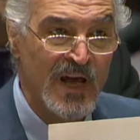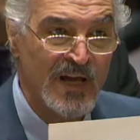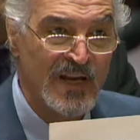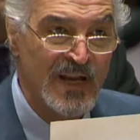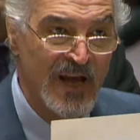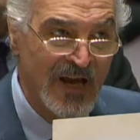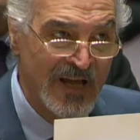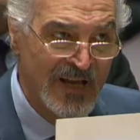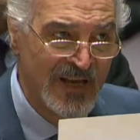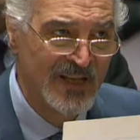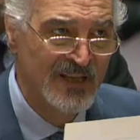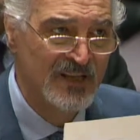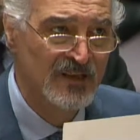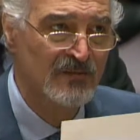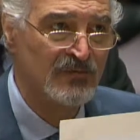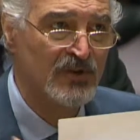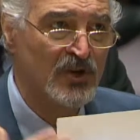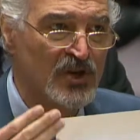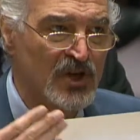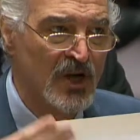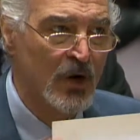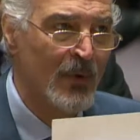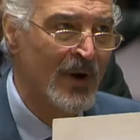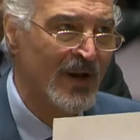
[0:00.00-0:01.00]
members
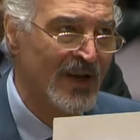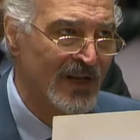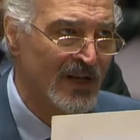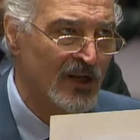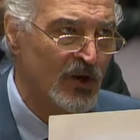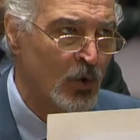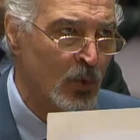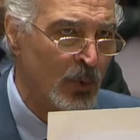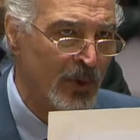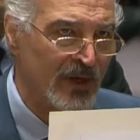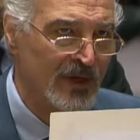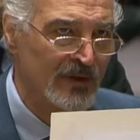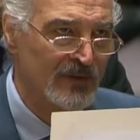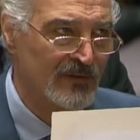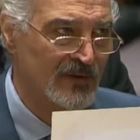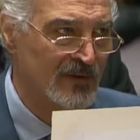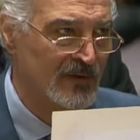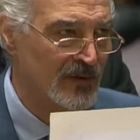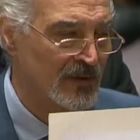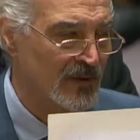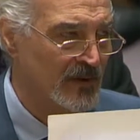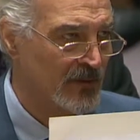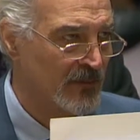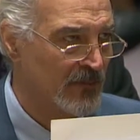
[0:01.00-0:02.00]
of the Salafi
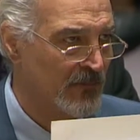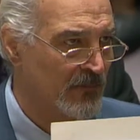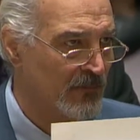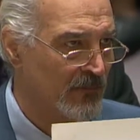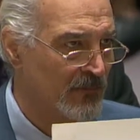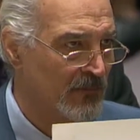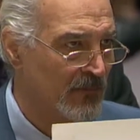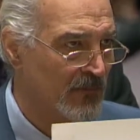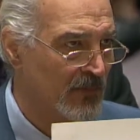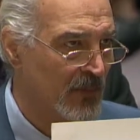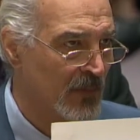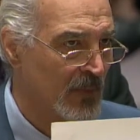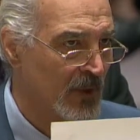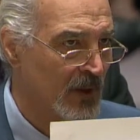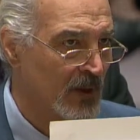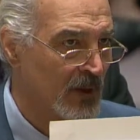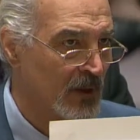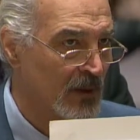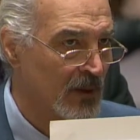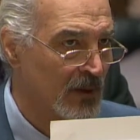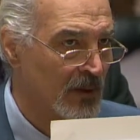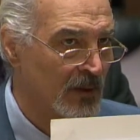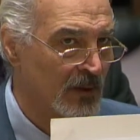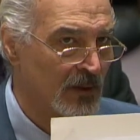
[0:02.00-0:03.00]
movement. This
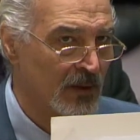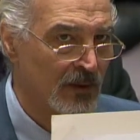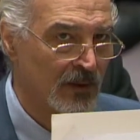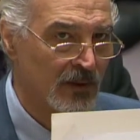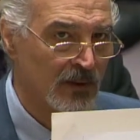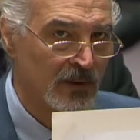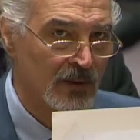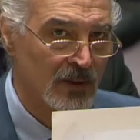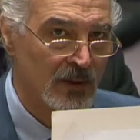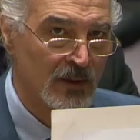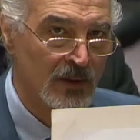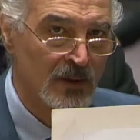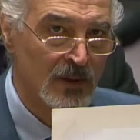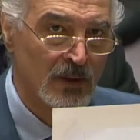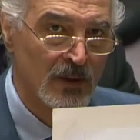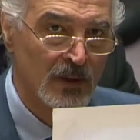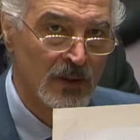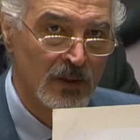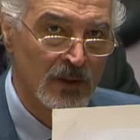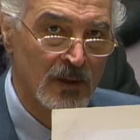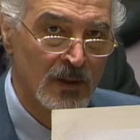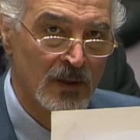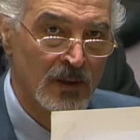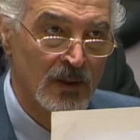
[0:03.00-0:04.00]
is a
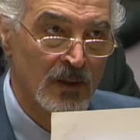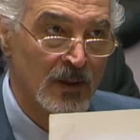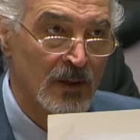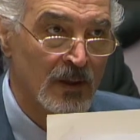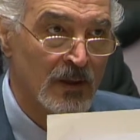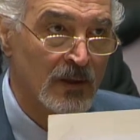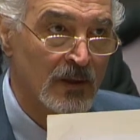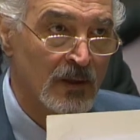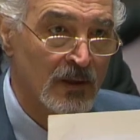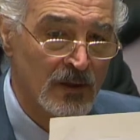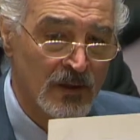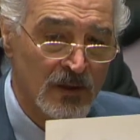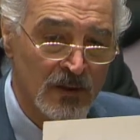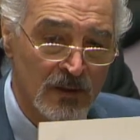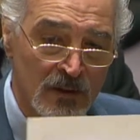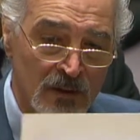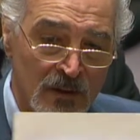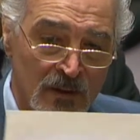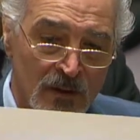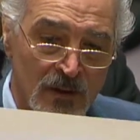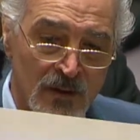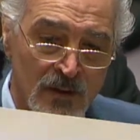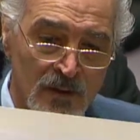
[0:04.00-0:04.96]
poster that was in the